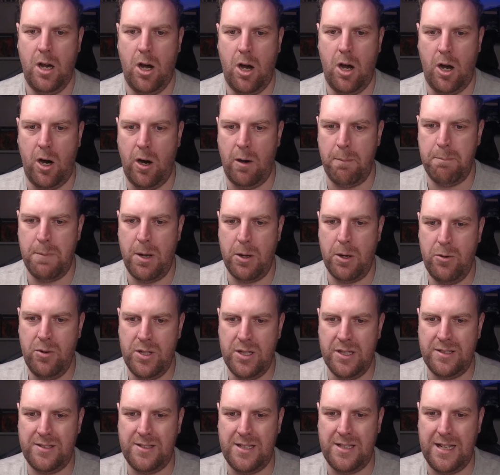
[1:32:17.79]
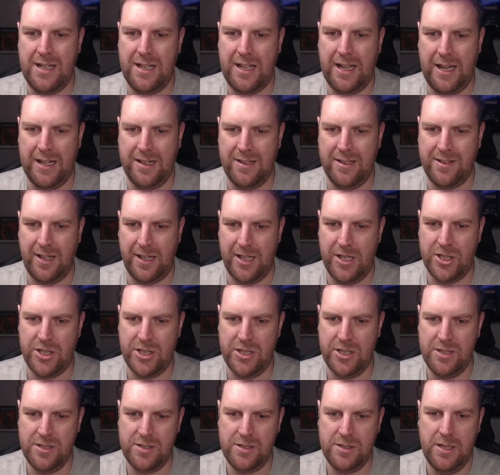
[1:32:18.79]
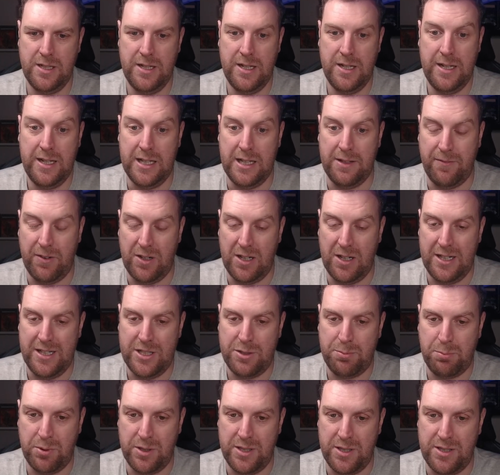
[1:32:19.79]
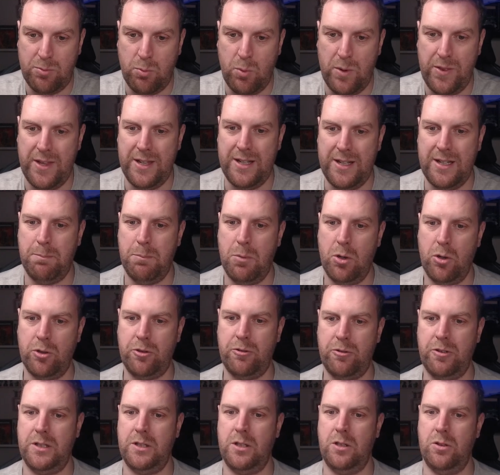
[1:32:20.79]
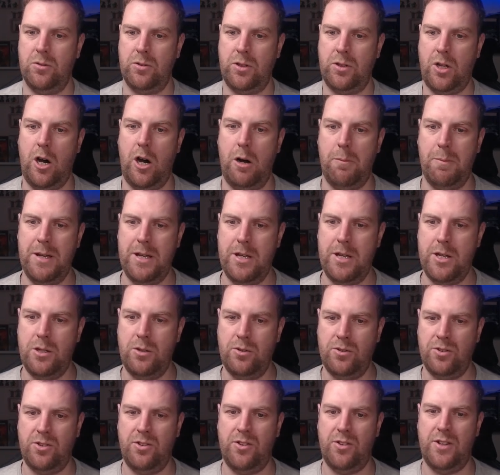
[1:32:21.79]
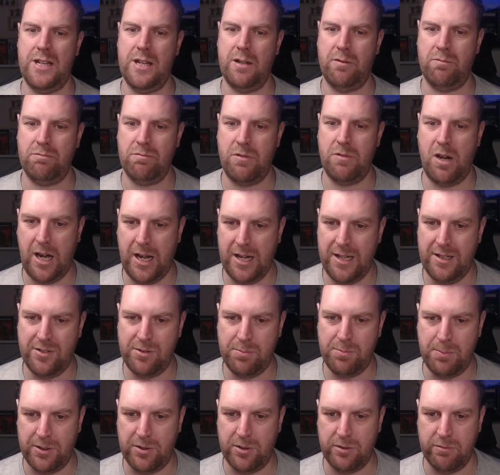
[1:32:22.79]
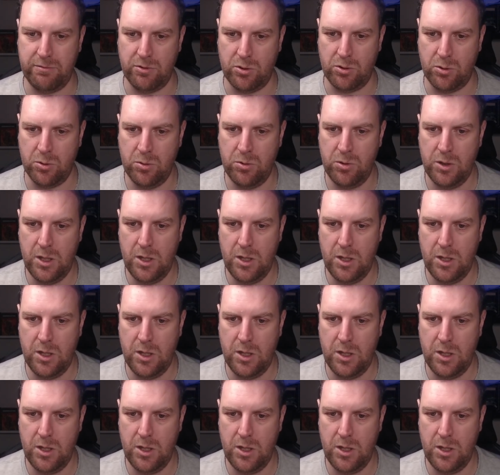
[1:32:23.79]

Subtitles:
Harmonious Incantations. If a Leech Priest within a Mortuary Cult army uses the Arise special rule,